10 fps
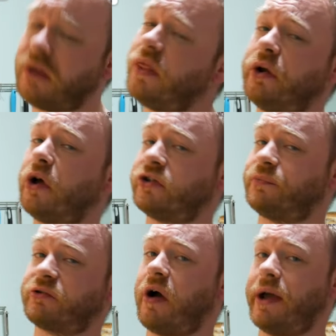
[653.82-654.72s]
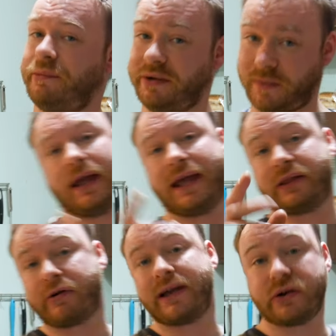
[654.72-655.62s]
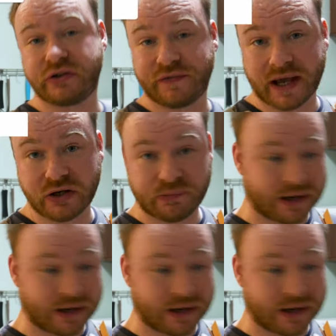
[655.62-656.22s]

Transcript: that are not subscribed. Hit the grey notification